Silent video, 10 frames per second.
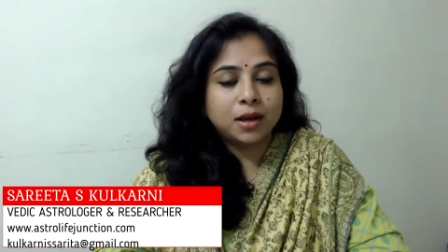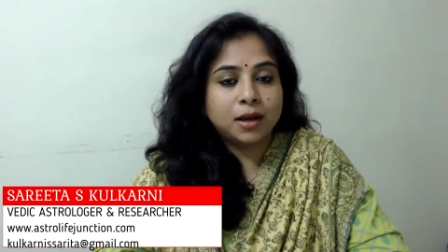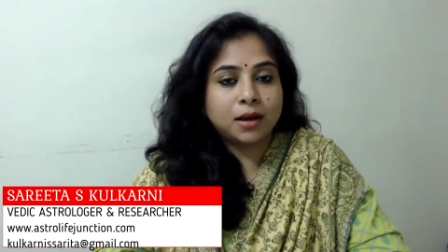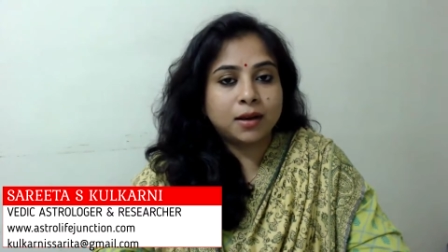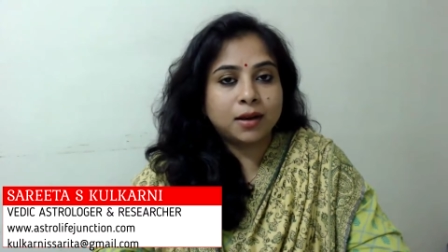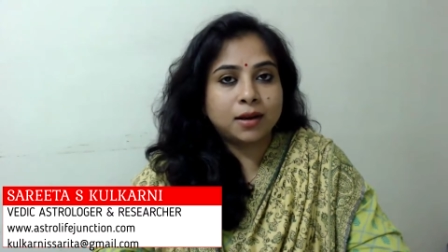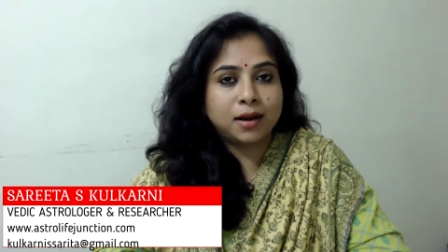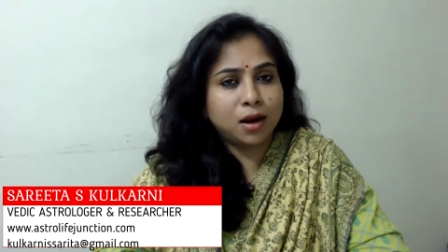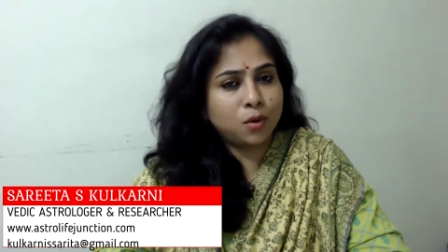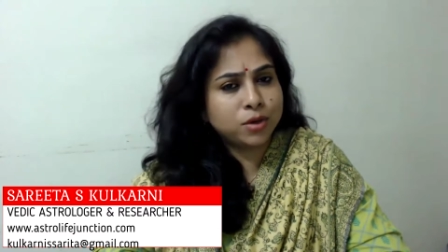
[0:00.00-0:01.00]

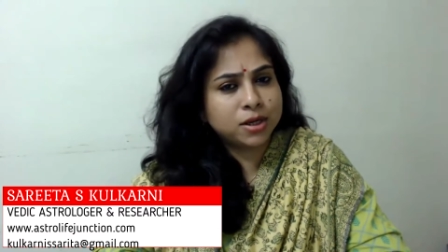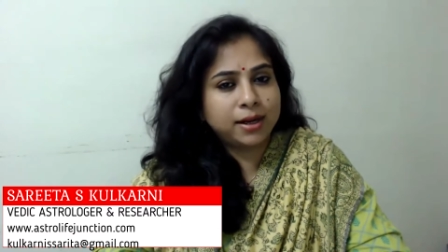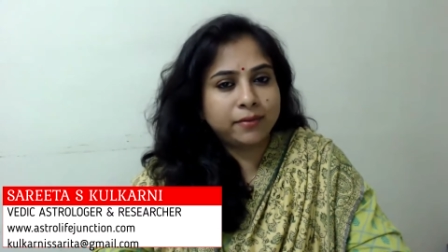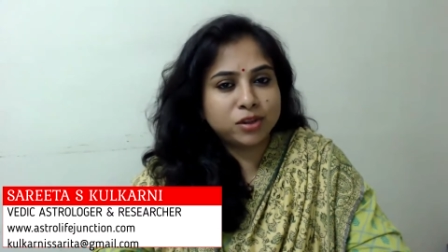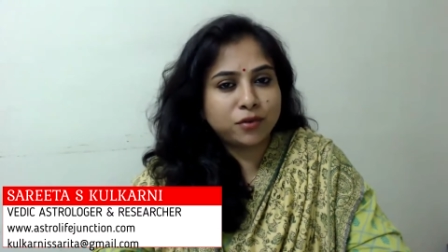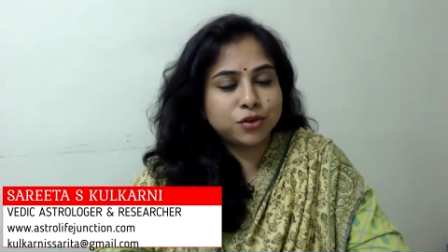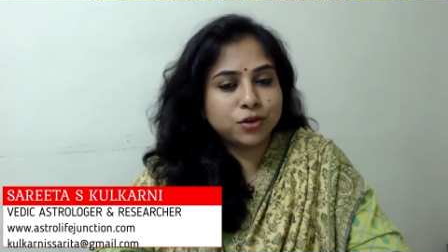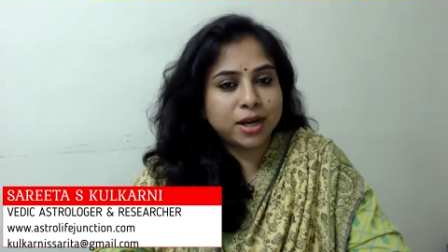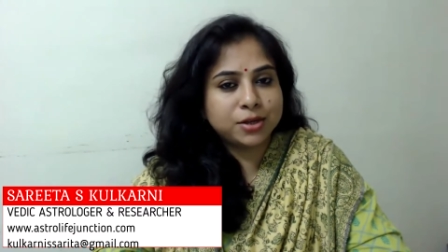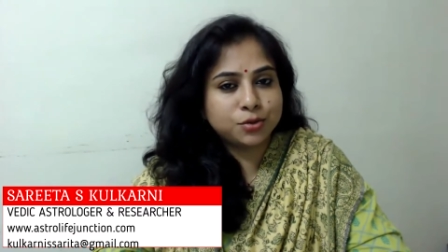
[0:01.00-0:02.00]
around 11th of
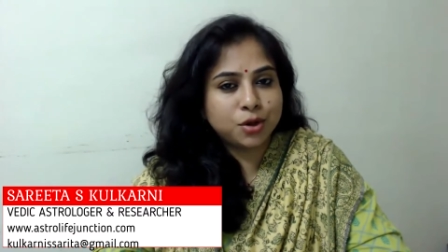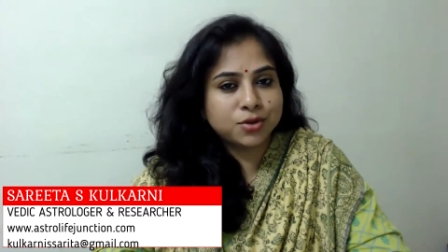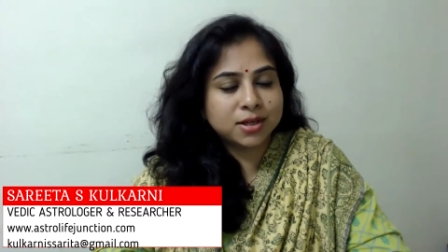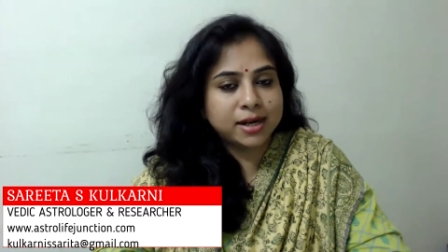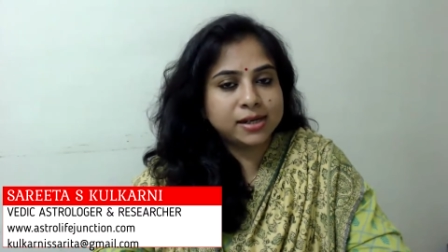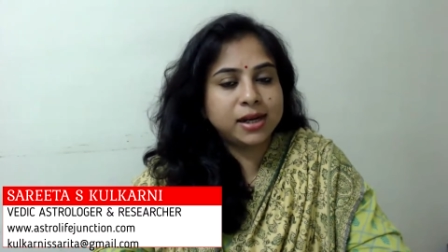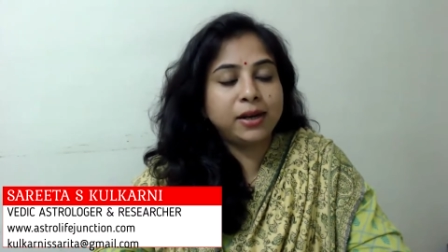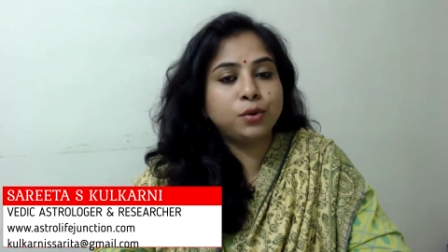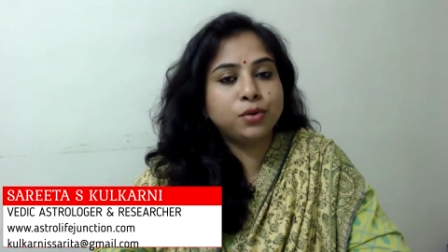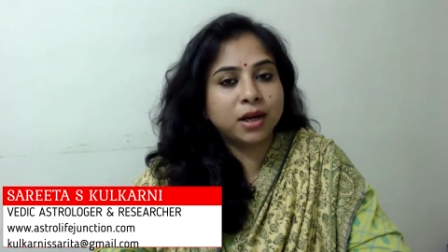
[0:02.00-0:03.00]
July 2019
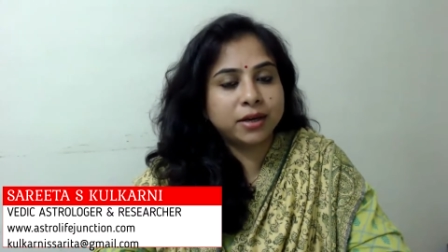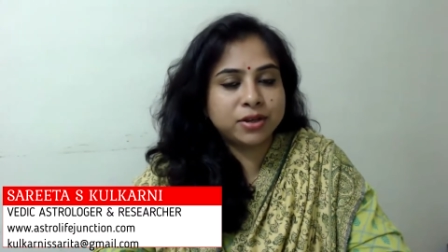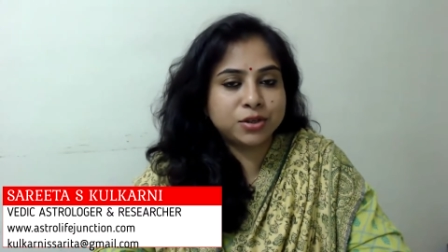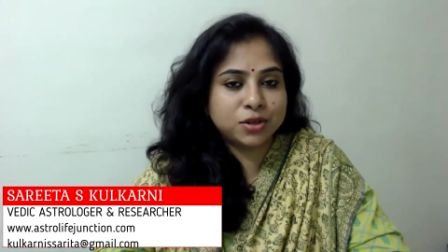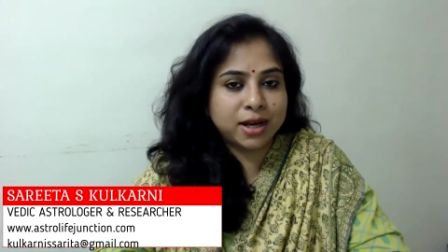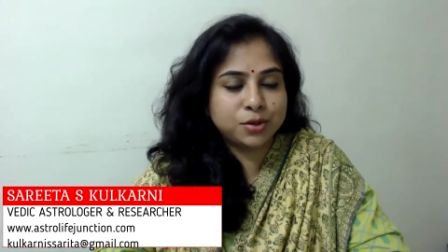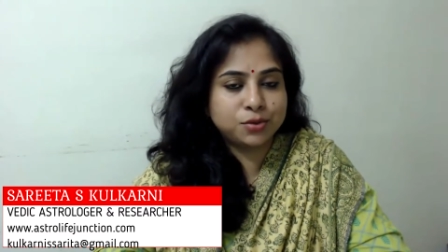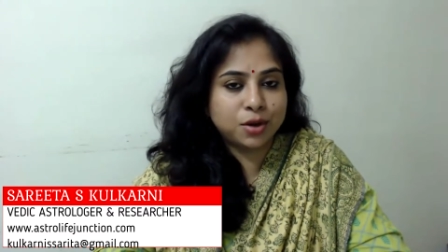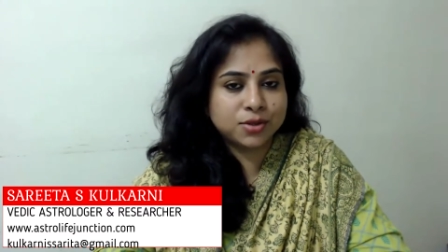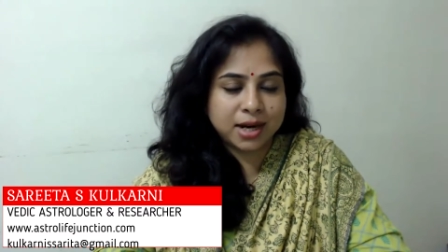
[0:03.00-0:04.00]
to 31st July
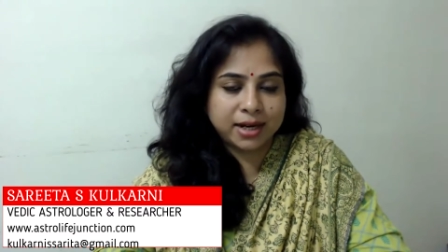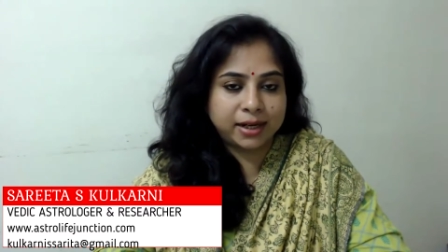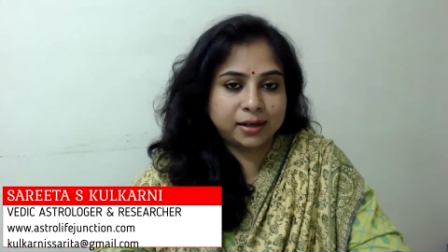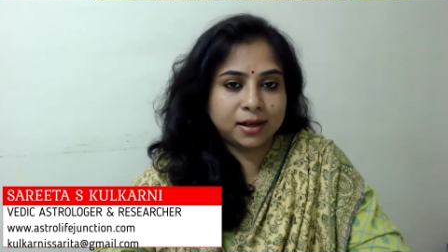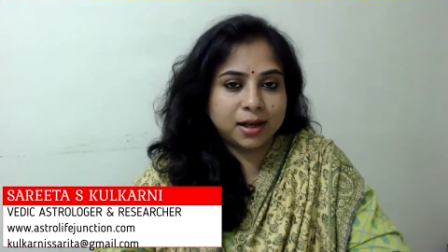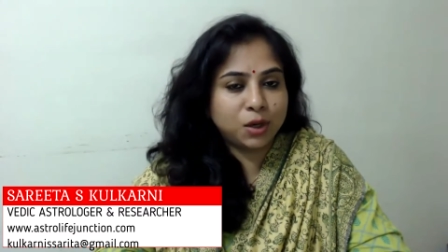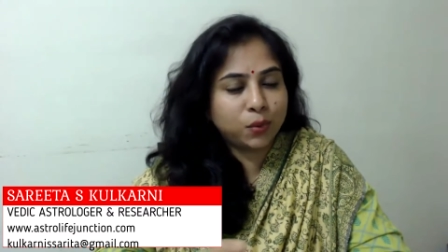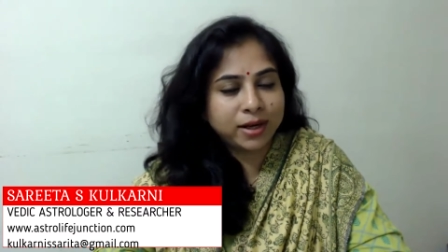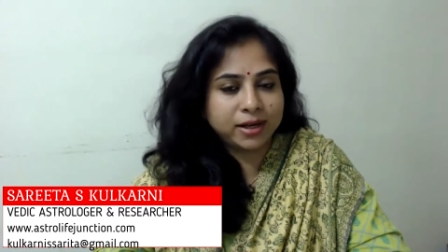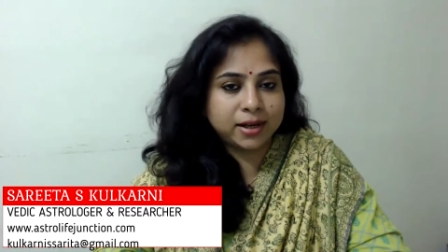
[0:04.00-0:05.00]
2019,
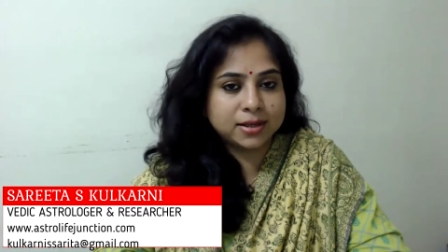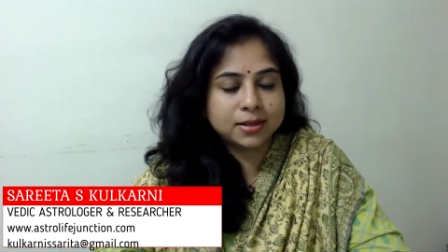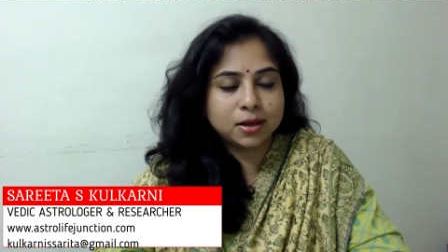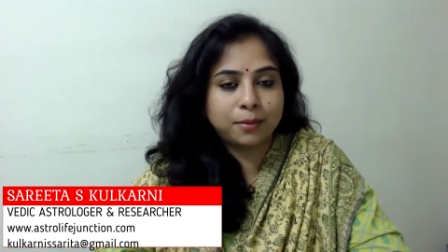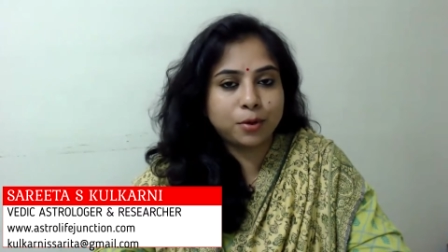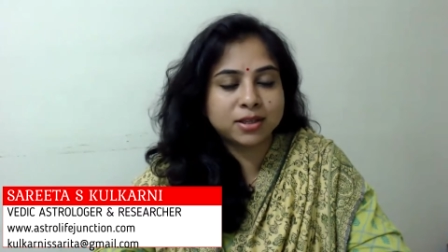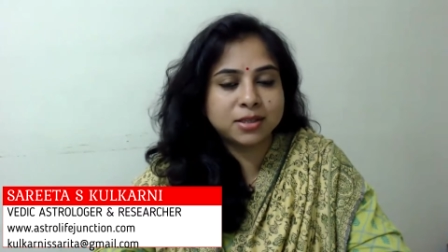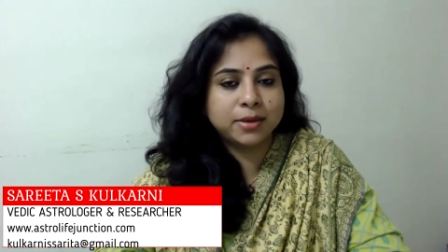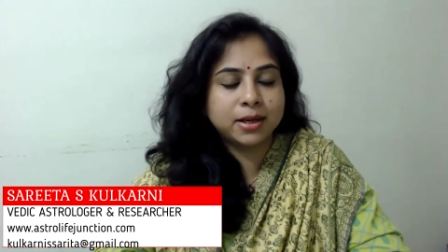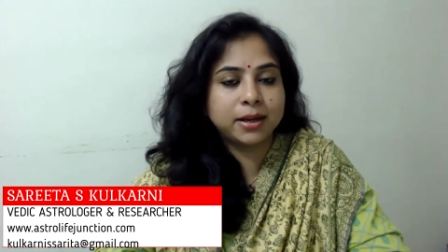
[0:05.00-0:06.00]
20 days
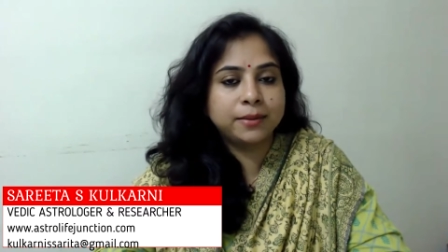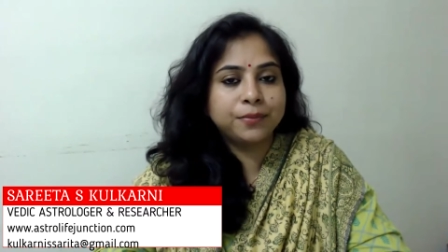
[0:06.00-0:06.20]
approximately.